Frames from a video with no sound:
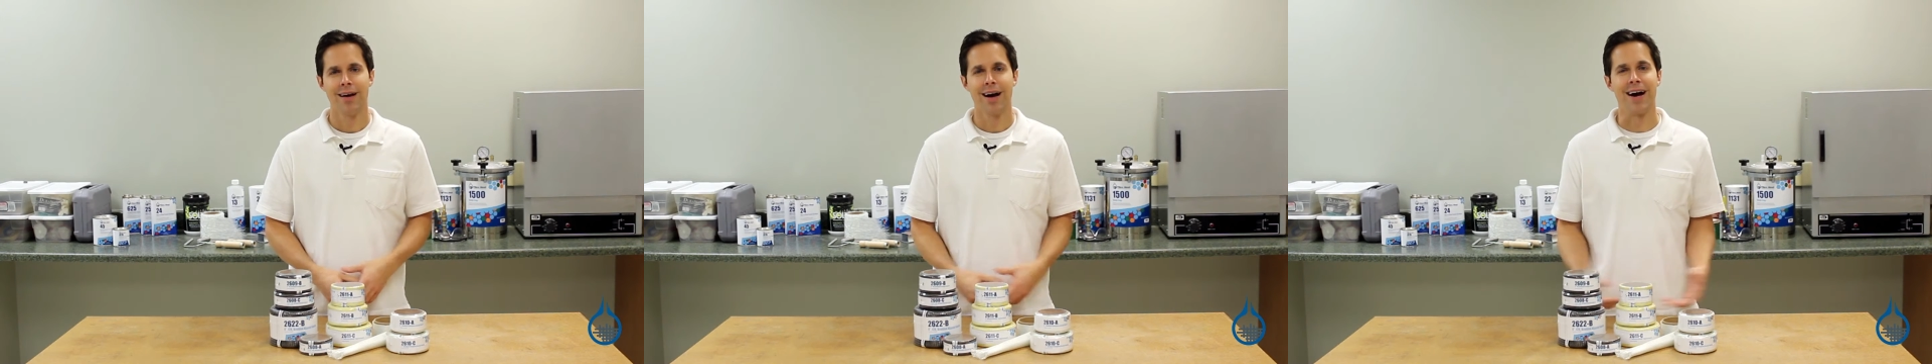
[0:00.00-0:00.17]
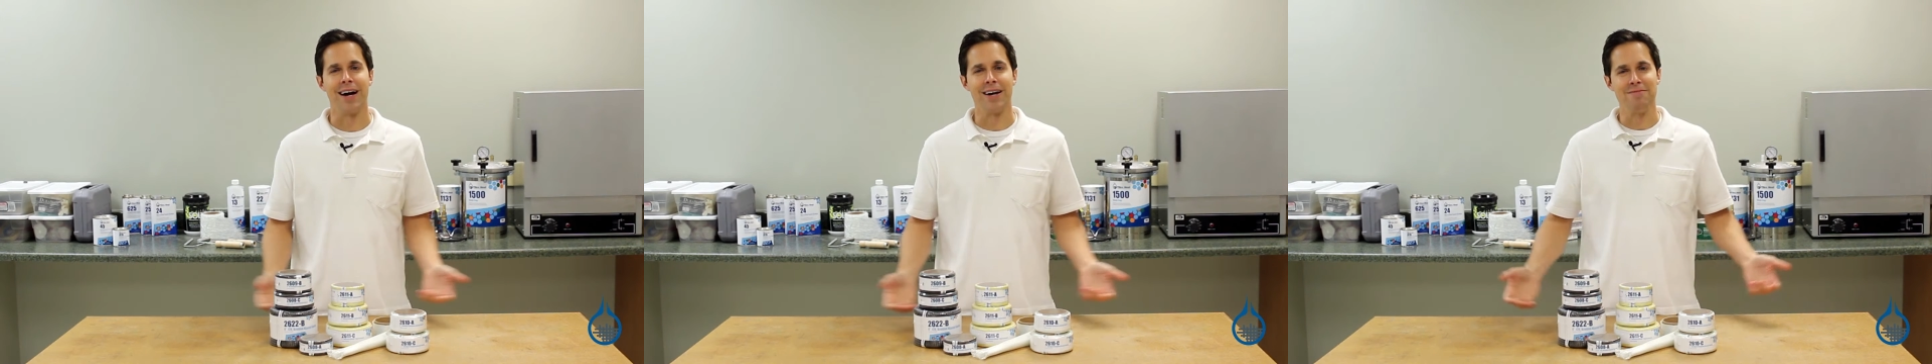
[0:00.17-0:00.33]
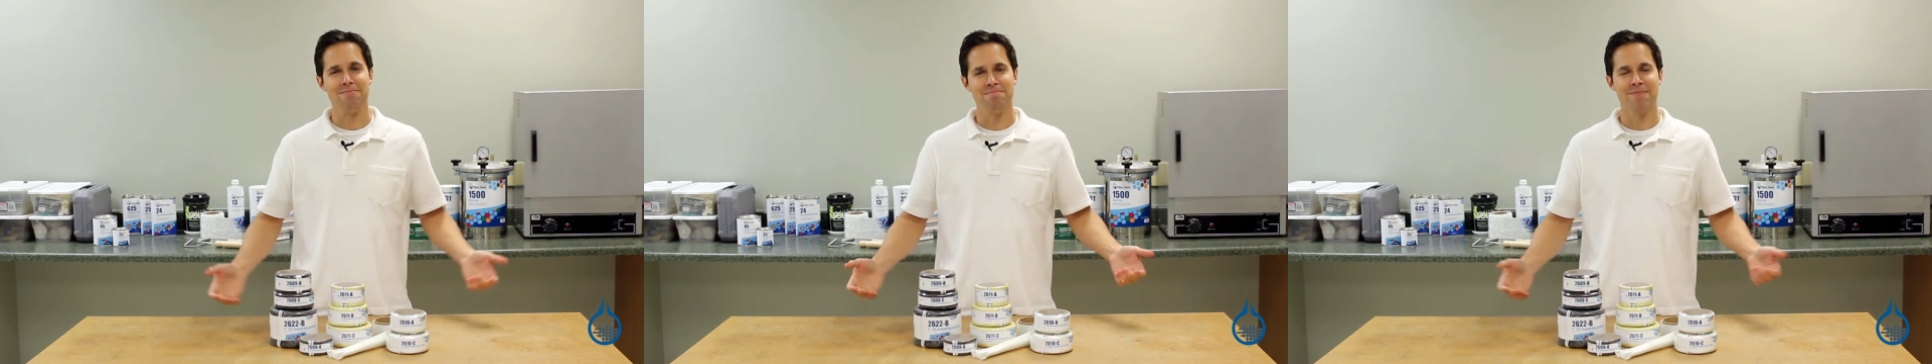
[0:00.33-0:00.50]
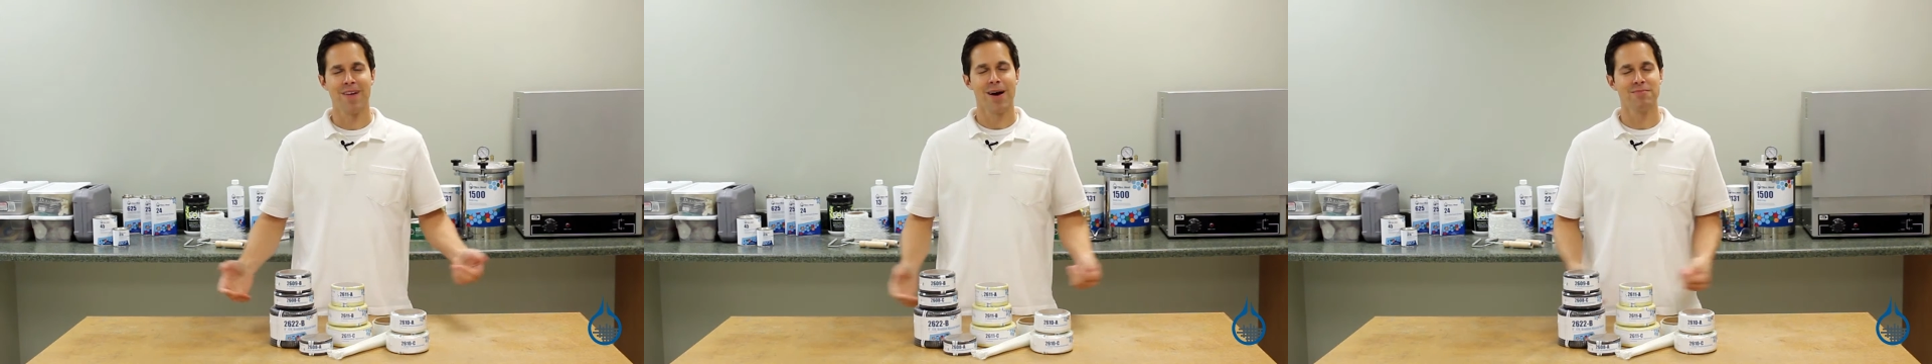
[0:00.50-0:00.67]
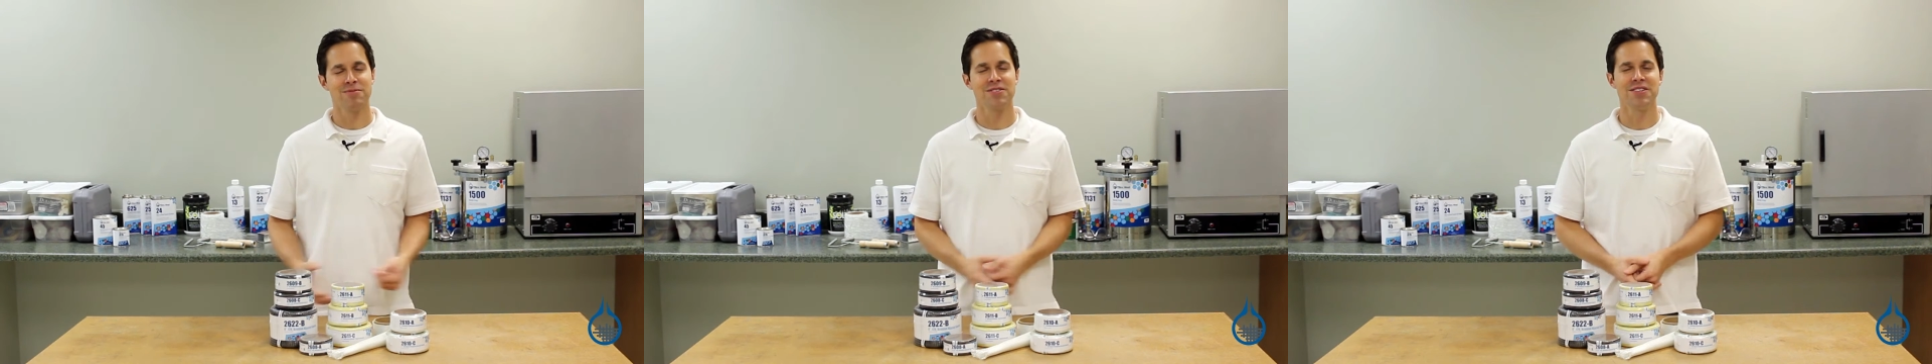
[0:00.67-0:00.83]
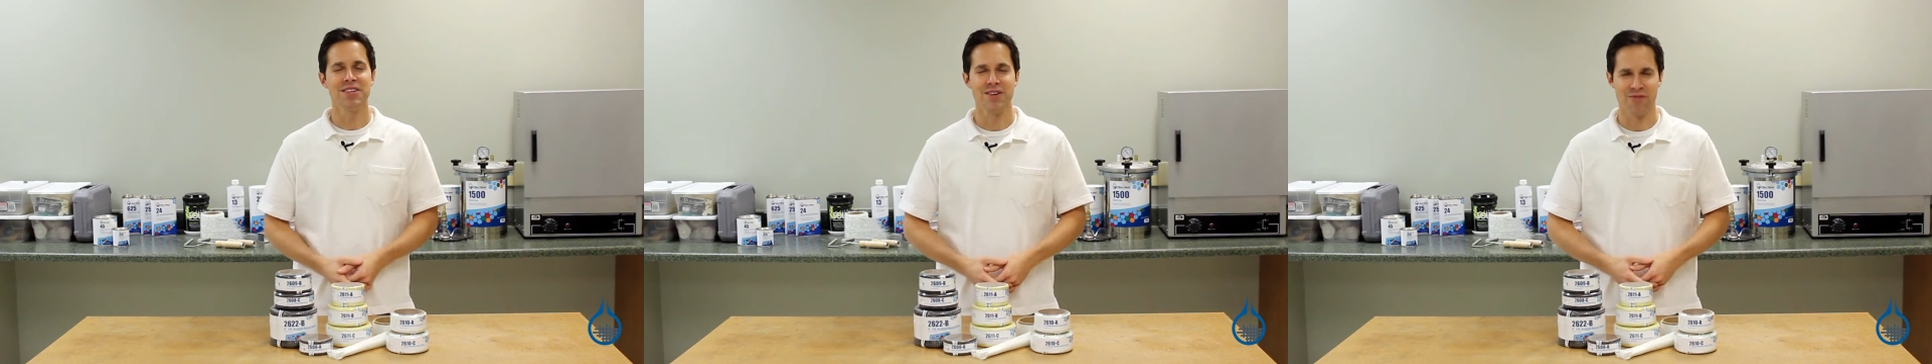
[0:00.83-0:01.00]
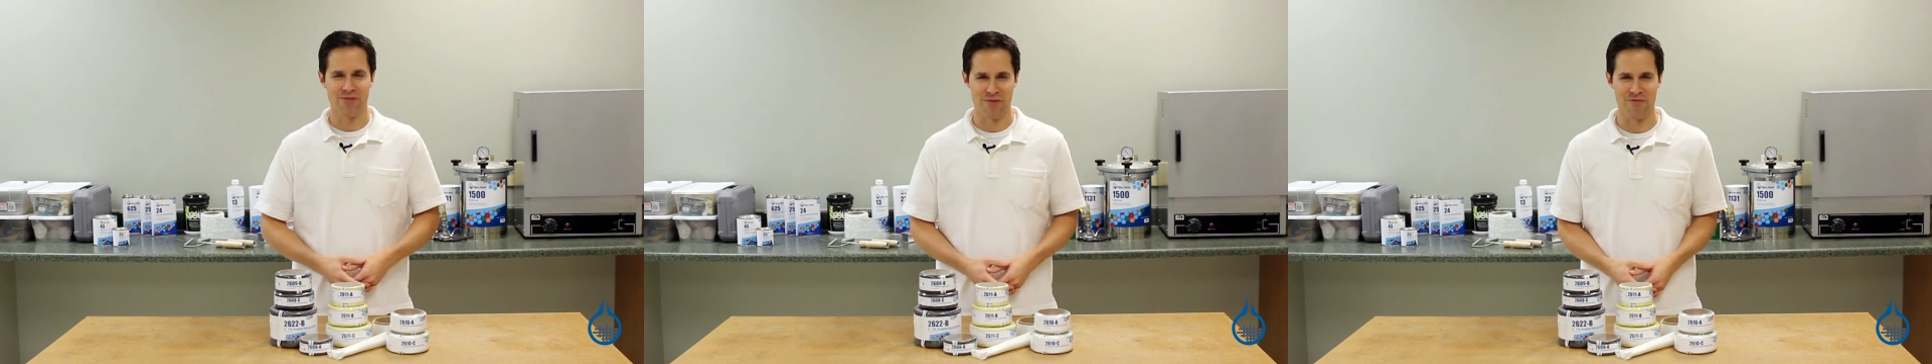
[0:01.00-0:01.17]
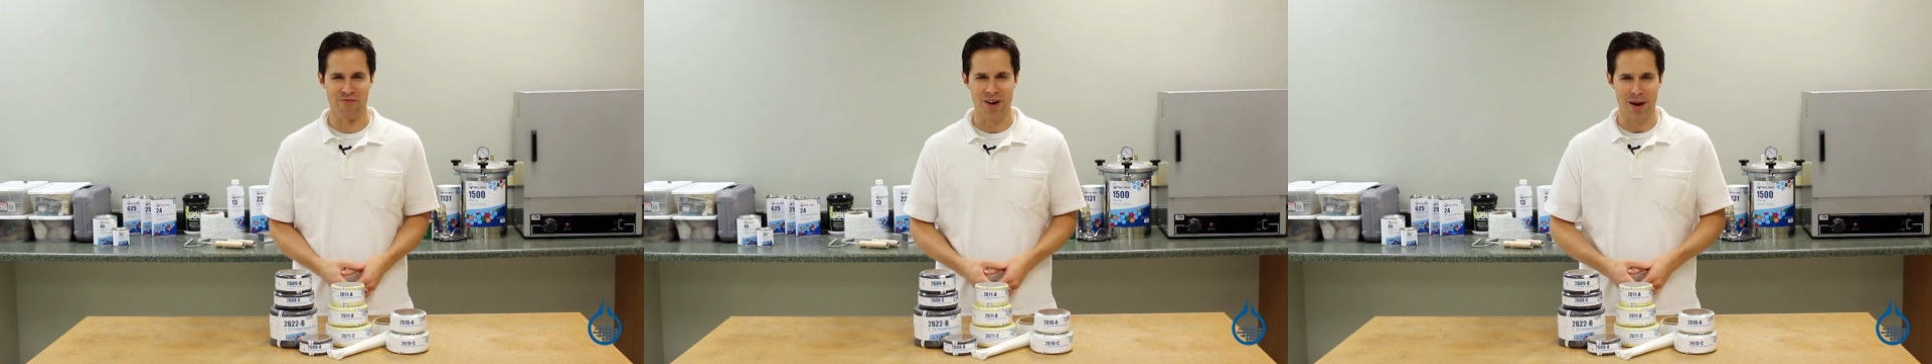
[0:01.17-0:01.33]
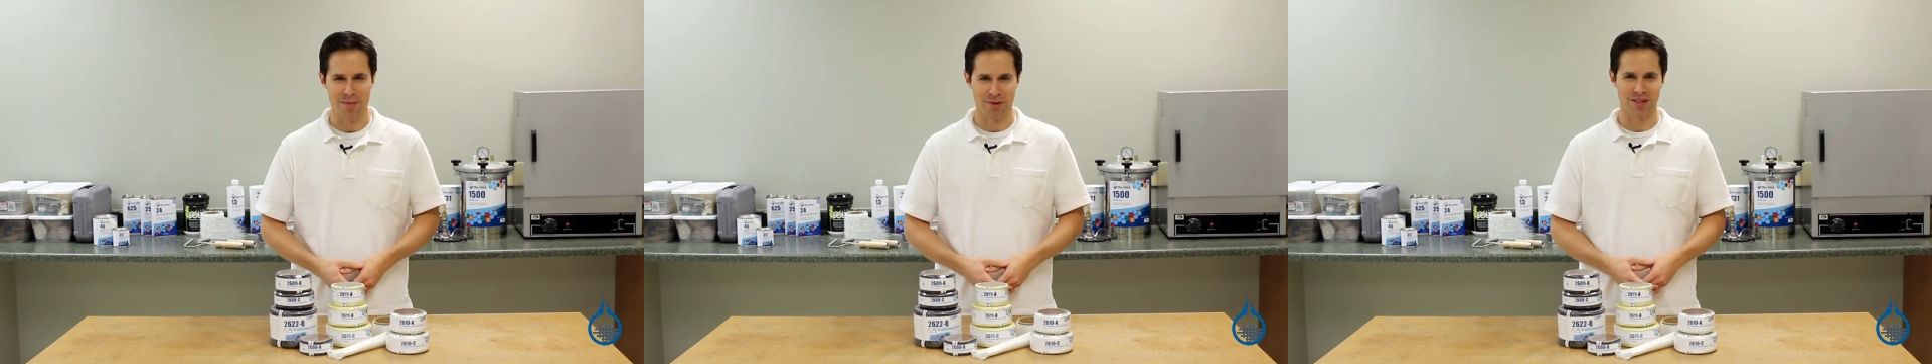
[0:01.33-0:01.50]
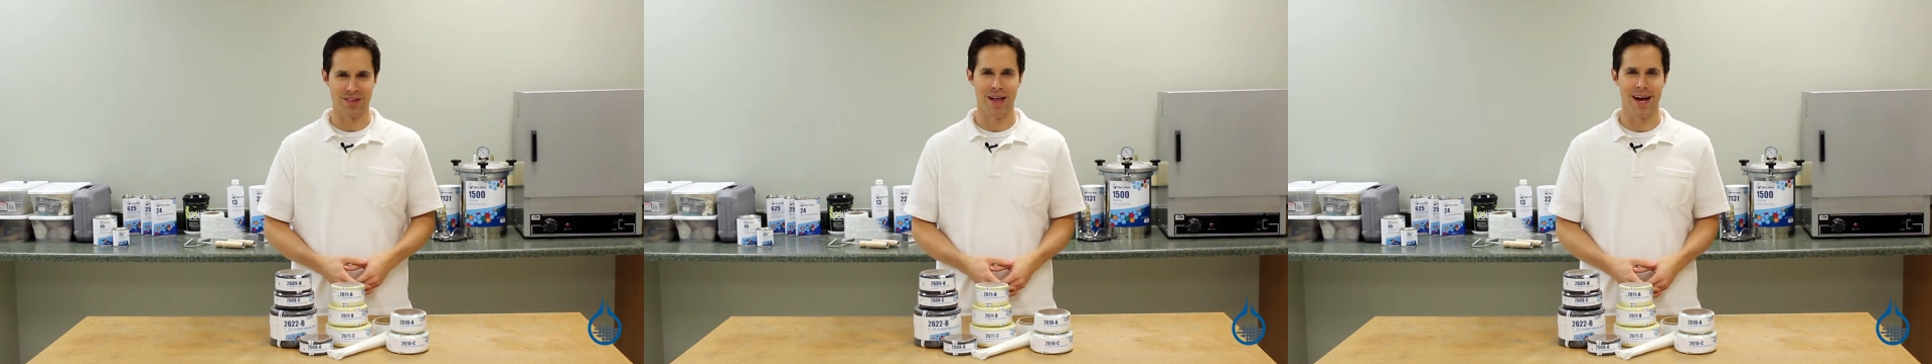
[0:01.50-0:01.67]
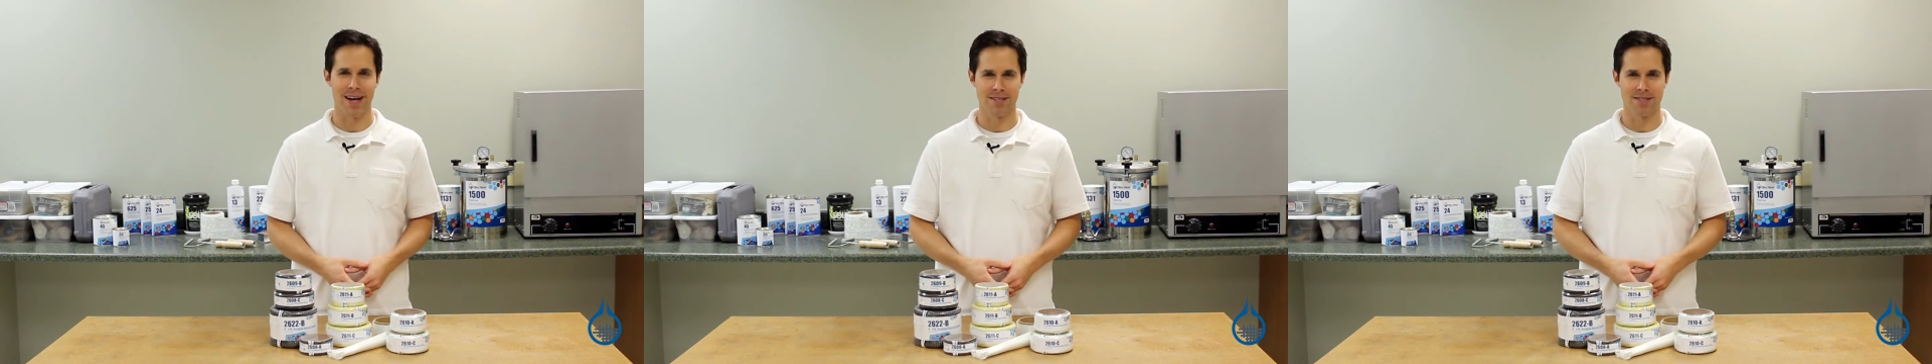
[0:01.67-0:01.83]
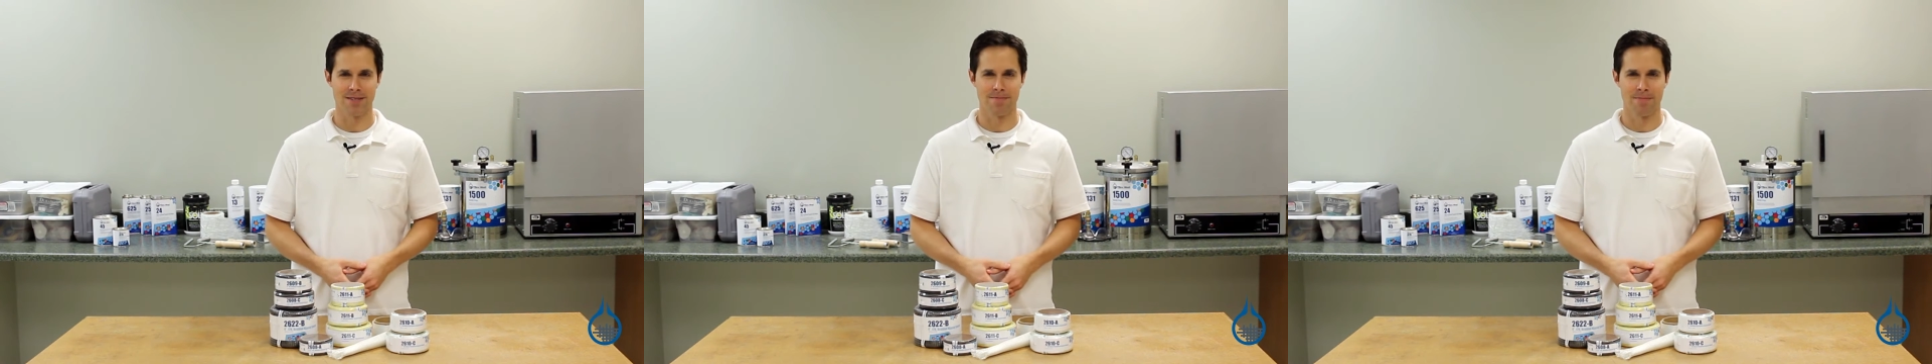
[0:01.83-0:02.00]
Hi, I'm Steve from
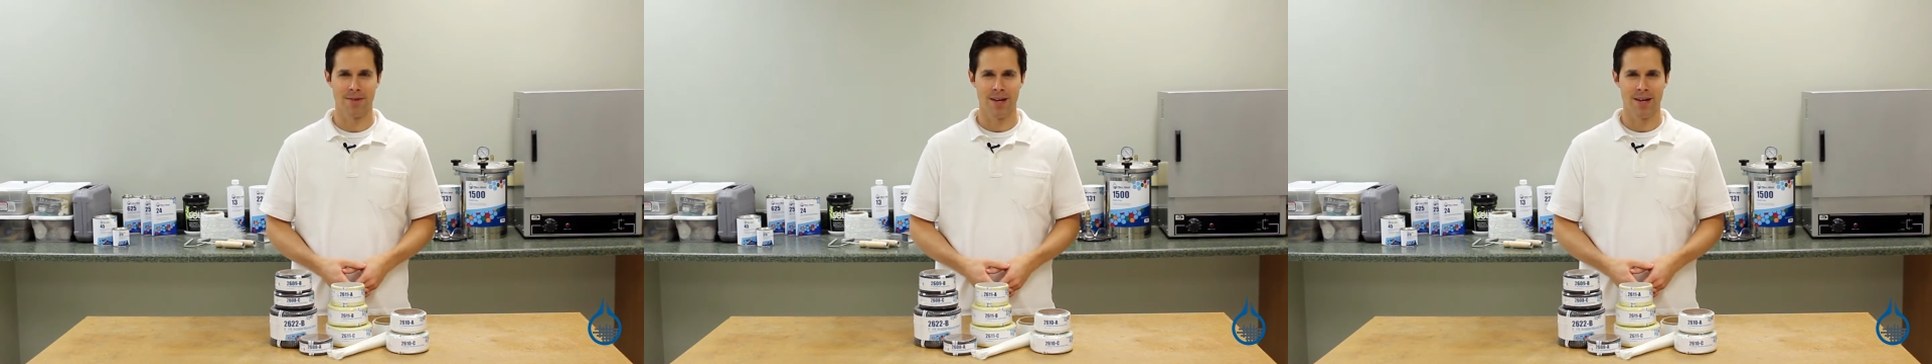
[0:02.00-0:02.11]
Fiberglast.